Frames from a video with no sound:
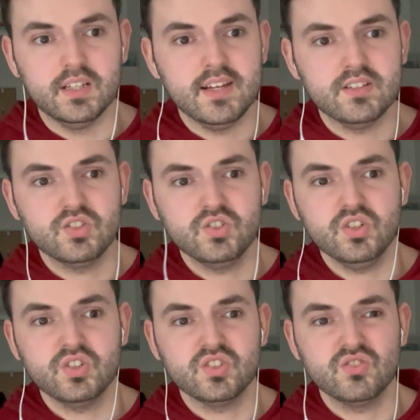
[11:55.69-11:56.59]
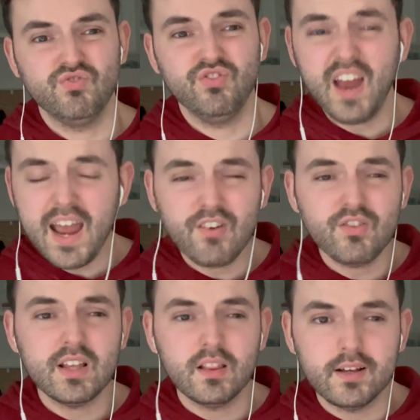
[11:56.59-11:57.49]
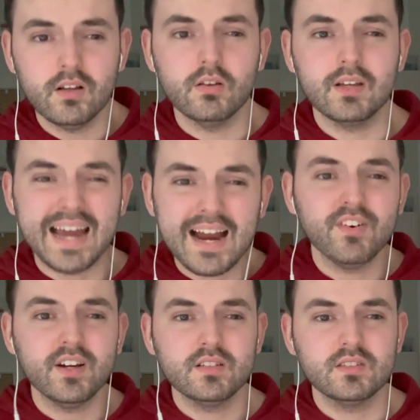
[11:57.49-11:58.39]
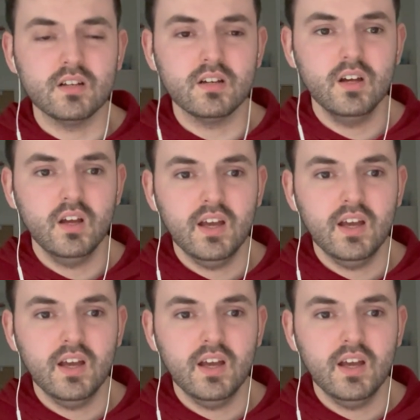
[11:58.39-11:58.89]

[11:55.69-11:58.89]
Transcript: There's just very little character.